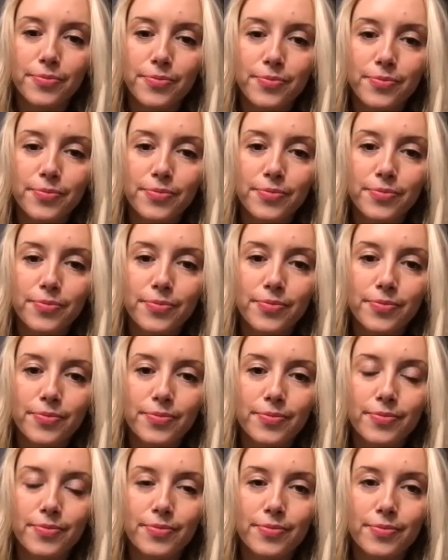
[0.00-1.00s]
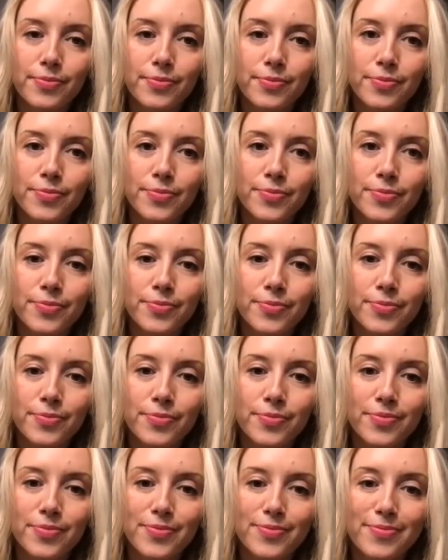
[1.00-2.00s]

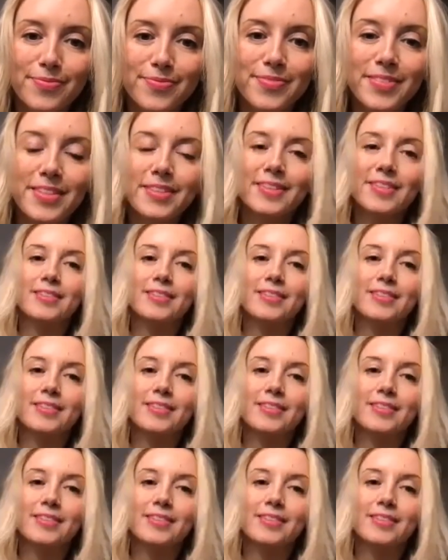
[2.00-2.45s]
The person shown says nothing.